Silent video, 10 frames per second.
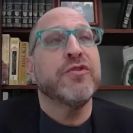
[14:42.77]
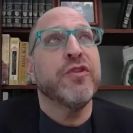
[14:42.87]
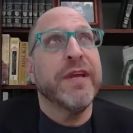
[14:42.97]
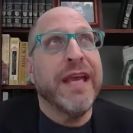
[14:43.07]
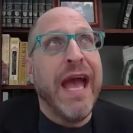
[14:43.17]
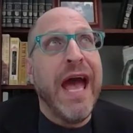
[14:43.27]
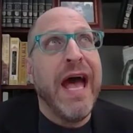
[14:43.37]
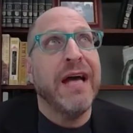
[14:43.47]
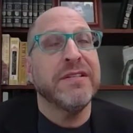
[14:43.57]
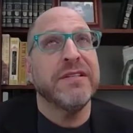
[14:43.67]
the
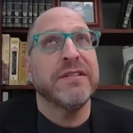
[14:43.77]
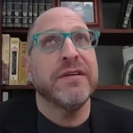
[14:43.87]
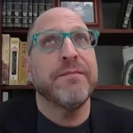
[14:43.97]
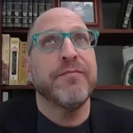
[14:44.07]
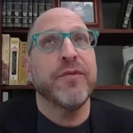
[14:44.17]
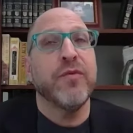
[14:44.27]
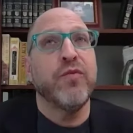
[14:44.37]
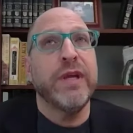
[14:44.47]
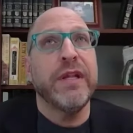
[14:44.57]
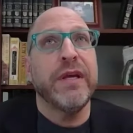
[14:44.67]
gas
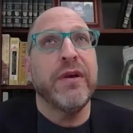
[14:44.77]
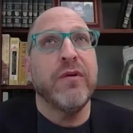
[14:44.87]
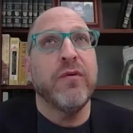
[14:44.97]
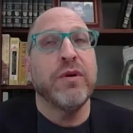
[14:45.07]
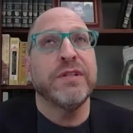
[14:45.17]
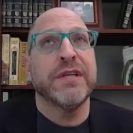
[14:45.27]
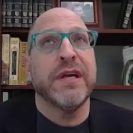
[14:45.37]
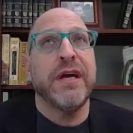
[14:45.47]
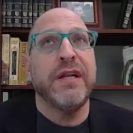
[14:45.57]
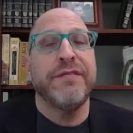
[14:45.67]
really was
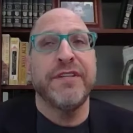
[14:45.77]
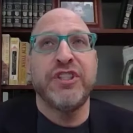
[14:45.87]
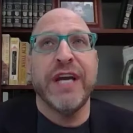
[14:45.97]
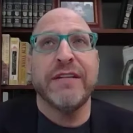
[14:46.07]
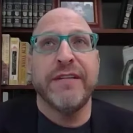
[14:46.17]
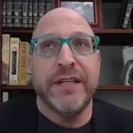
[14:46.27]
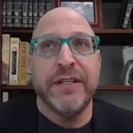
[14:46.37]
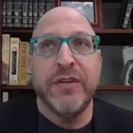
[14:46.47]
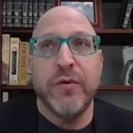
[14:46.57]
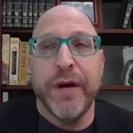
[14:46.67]
kind of injected
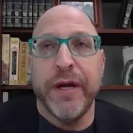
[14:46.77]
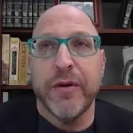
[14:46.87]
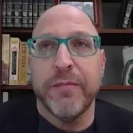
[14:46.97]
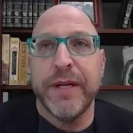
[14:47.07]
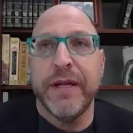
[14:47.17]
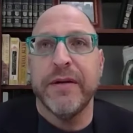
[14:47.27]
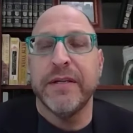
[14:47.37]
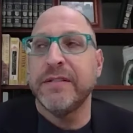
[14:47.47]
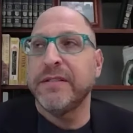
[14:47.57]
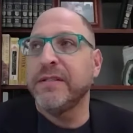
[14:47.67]
in you by your
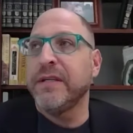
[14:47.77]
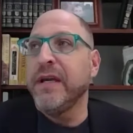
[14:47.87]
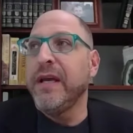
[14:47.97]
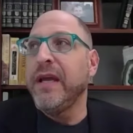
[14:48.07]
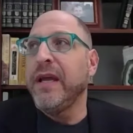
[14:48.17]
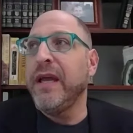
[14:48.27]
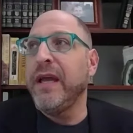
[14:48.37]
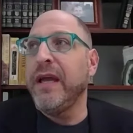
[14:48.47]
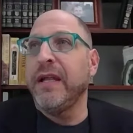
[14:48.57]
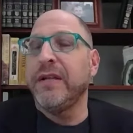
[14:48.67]
parents,
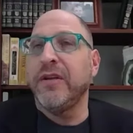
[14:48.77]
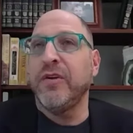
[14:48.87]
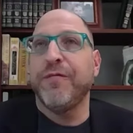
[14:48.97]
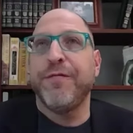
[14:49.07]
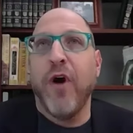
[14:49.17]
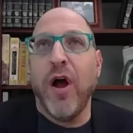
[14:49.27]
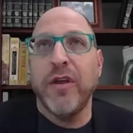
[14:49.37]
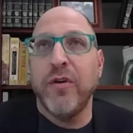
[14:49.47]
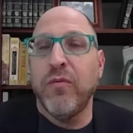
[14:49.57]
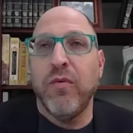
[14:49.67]
and you
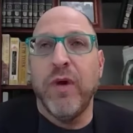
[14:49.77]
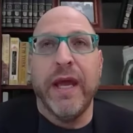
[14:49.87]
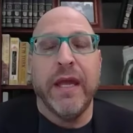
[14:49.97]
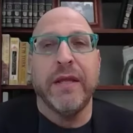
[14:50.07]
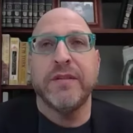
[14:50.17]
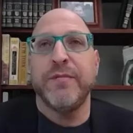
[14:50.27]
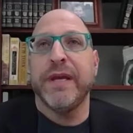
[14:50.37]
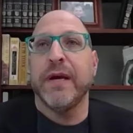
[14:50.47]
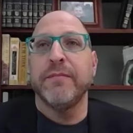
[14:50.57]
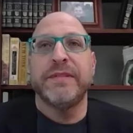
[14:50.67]
fought your way to
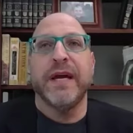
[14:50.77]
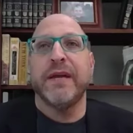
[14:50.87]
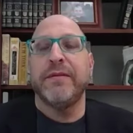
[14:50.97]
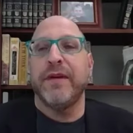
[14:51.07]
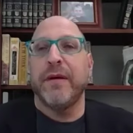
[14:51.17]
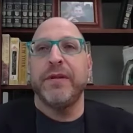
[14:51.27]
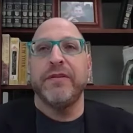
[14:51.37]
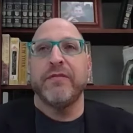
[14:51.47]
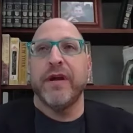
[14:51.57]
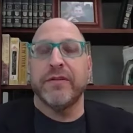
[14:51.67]
become deputy
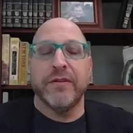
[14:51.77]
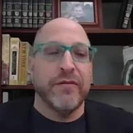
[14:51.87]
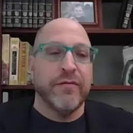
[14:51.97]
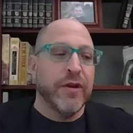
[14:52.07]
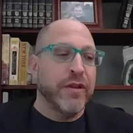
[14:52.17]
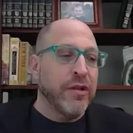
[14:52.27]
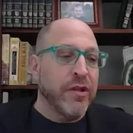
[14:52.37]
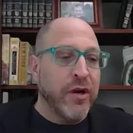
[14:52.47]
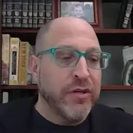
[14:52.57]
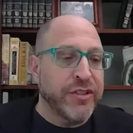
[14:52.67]
director of one of the
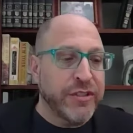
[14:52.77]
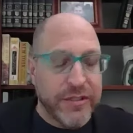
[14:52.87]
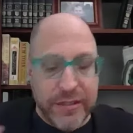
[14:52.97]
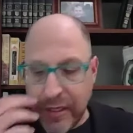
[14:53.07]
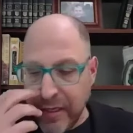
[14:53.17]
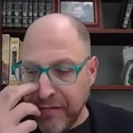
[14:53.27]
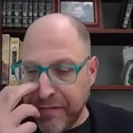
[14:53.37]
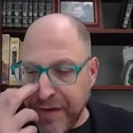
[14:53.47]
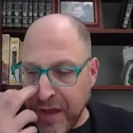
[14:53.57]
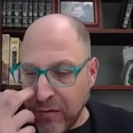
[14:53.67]
largest
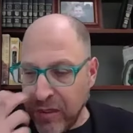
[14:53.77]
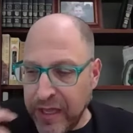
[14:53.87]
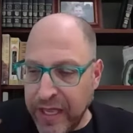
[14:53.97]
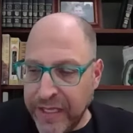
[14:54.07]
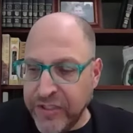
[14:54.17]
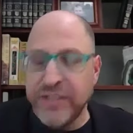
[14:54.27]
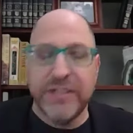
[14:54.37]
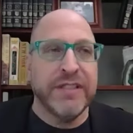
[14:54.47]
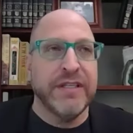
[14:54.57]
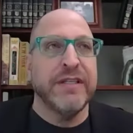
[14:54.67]
federal
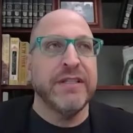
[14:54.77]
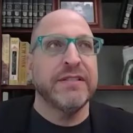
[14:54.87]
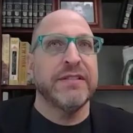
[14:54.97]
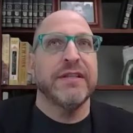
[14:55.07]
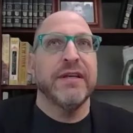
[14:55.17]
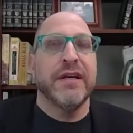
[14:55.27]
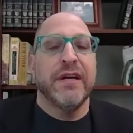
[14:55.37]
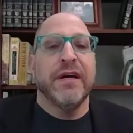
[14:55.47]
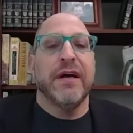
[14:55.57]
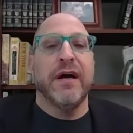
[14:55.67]
agencies
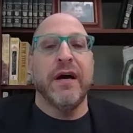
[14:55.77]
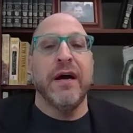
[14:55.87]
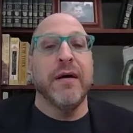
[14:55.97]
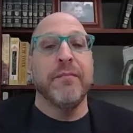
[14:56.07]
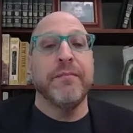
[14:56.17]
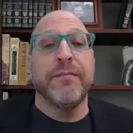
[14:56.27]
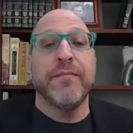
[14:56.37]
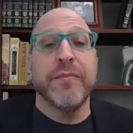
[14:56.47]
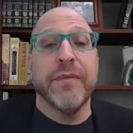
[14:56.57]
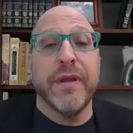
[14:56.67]

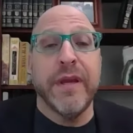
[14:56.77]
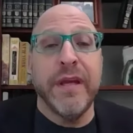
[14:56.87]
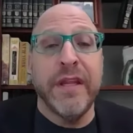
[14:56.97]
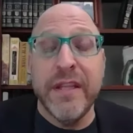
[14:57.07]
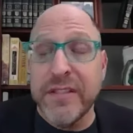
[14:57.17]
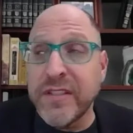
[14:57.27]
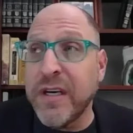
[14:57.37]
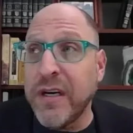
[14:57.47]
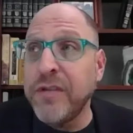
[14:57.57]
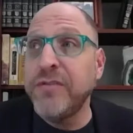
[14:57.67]
in this
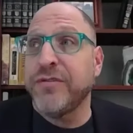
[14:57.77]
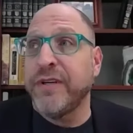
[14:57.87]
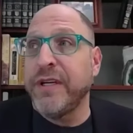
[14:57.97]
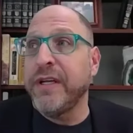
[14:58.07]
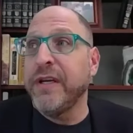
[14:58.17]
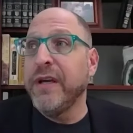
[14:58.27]
country.